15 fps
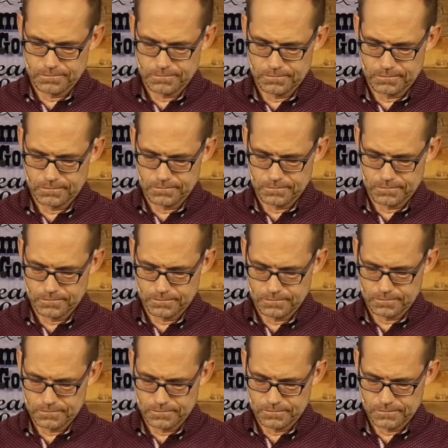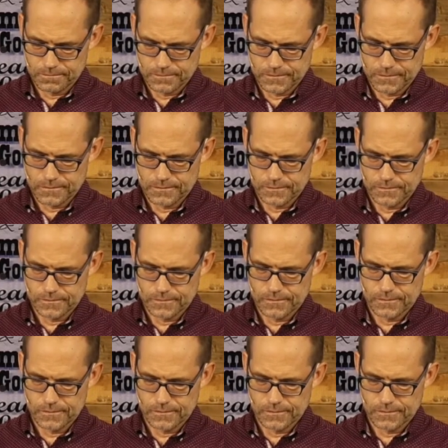Nothing is said.